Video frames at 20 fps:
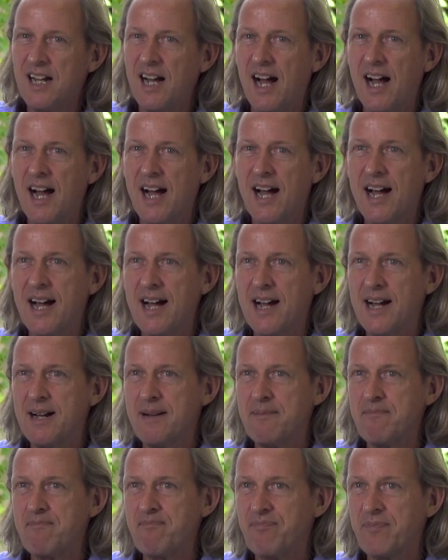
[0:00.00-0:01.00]

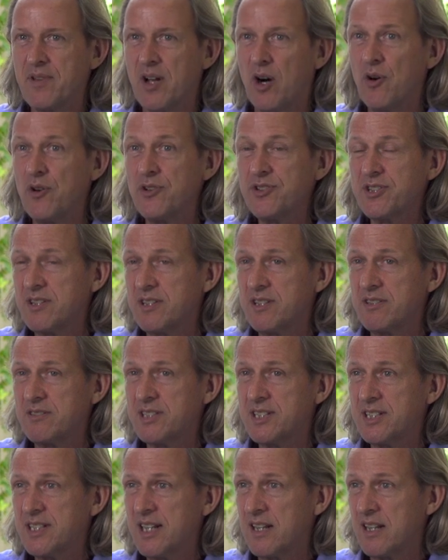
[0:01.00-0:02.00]
Also,
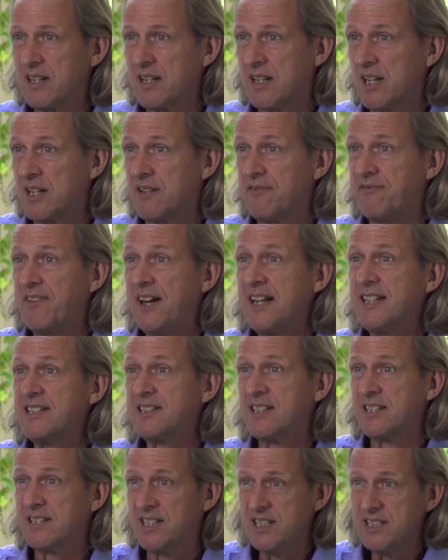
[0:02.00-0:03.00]
there's still a lot of
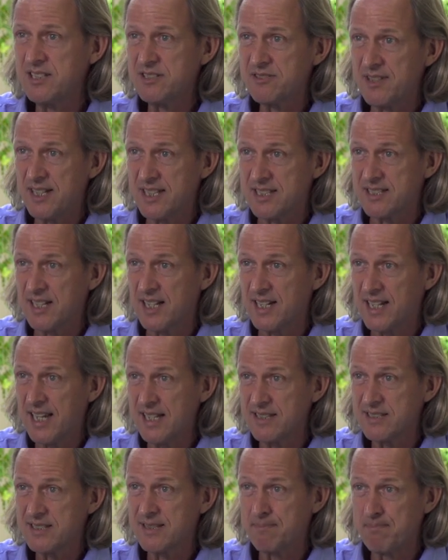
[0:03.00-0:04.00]
vested interest
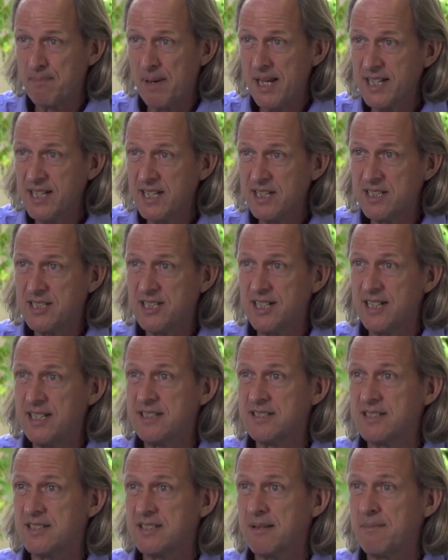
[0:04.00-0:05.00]
against making
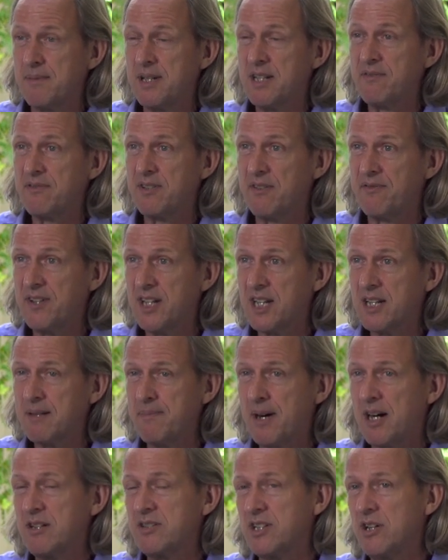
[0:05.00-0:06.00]
changes. I mean, if you think
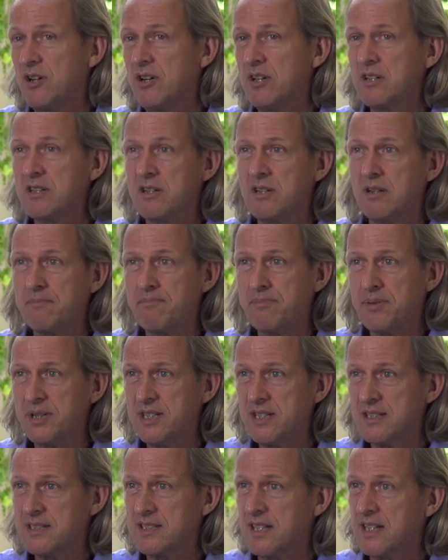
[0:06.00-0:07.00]
about the oil
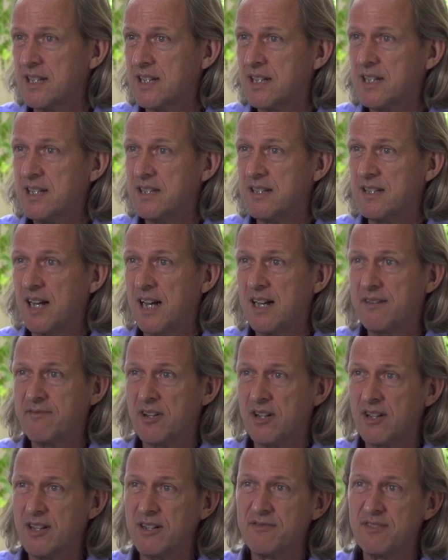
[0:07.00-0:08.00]
companies, they have
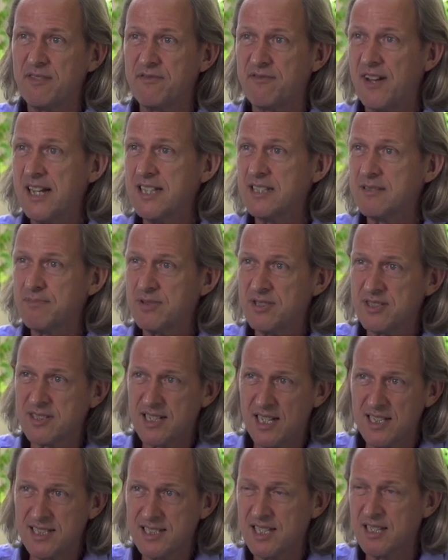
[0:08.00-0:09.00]
a lot of investments
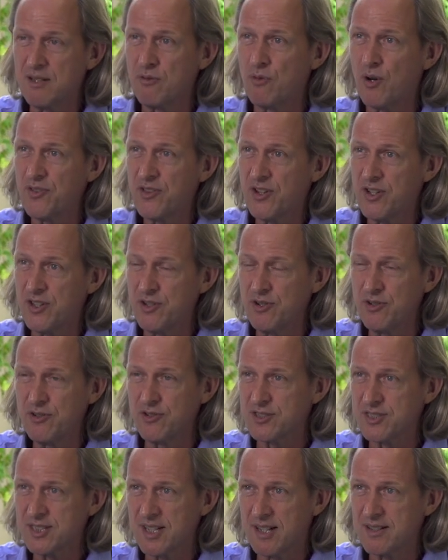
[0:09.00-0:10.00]
they still want to
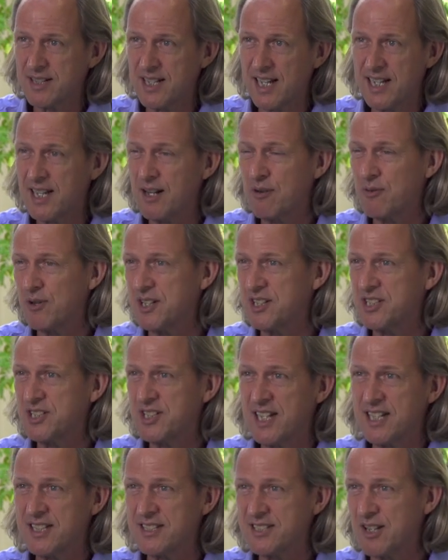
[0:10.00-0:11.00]
use, so they don't want to
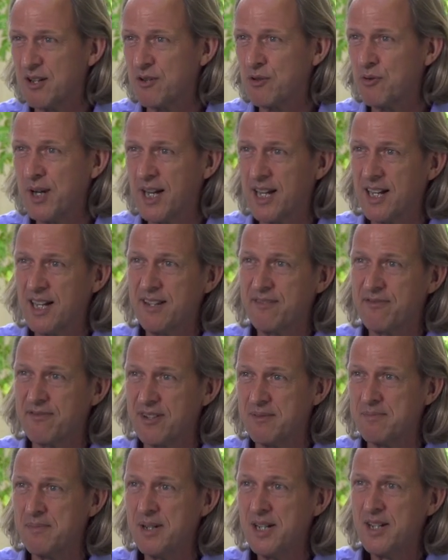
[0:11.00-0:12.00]
change so quickly
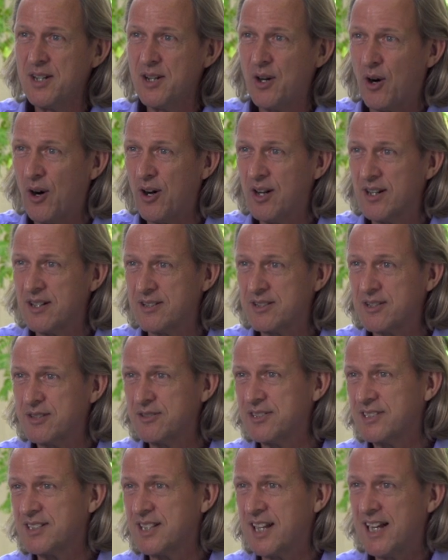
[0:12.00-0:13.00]
from oil
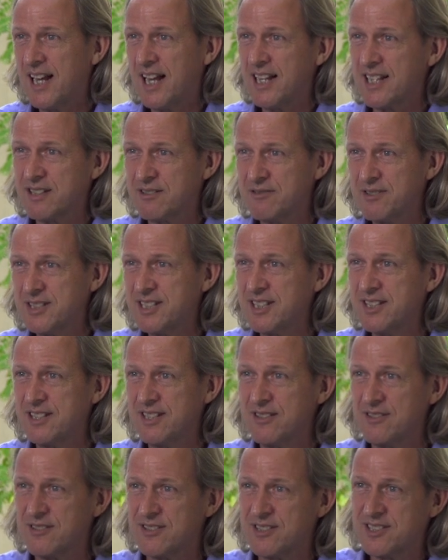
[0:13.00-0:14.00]
to, say,
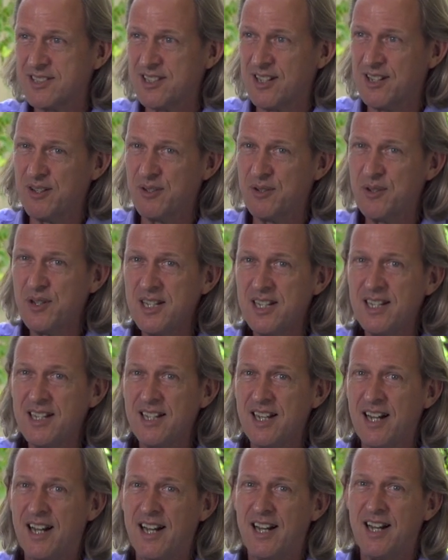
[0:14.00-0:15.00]
electricity or so.
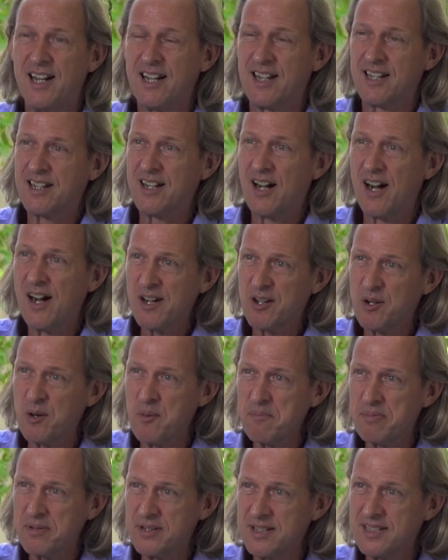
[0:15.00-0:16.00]
Car
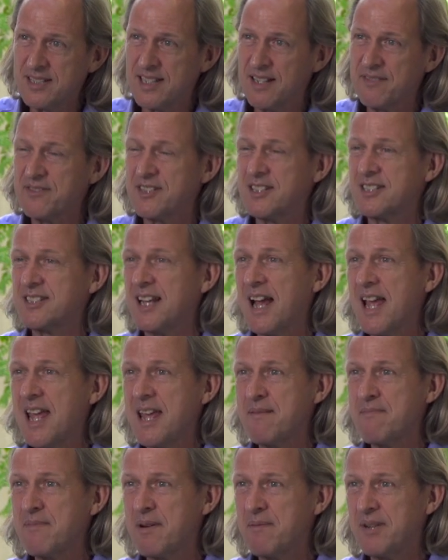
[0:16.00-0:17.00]
companies have the
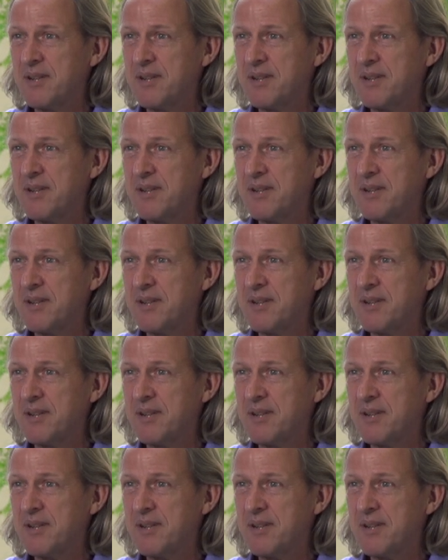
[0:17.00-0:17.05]
same. I